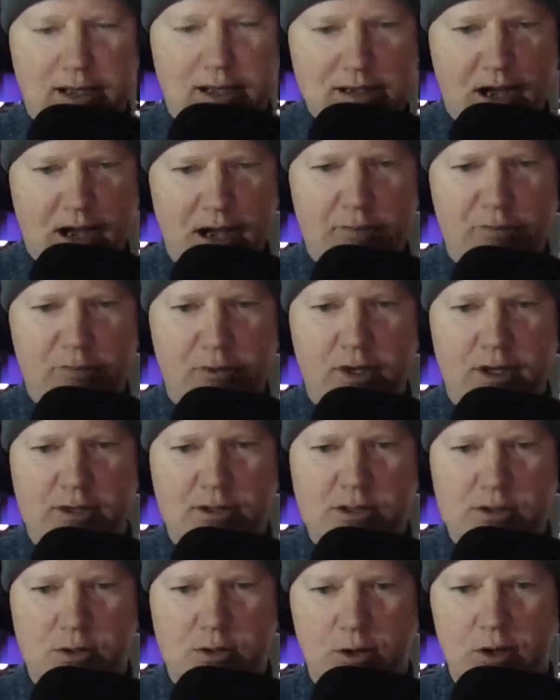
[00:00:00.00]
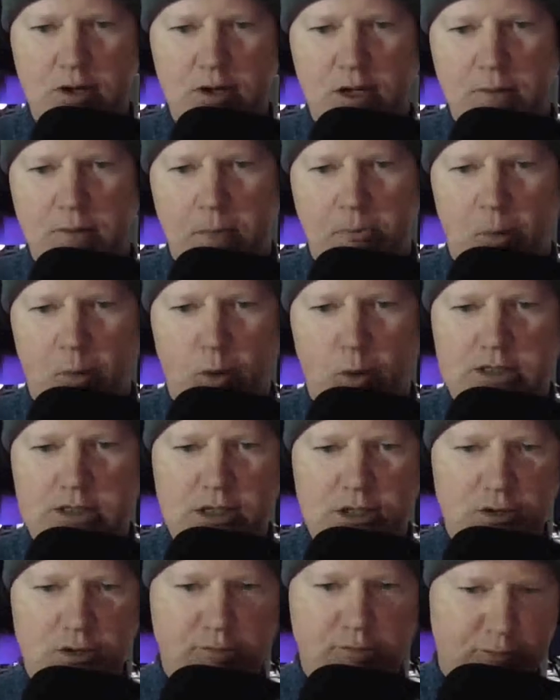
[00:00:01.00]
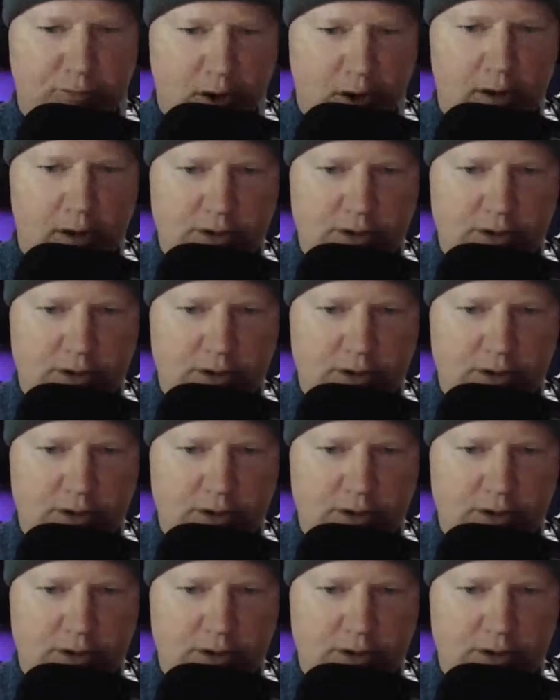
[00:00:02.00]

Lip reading: confidence or what to do first?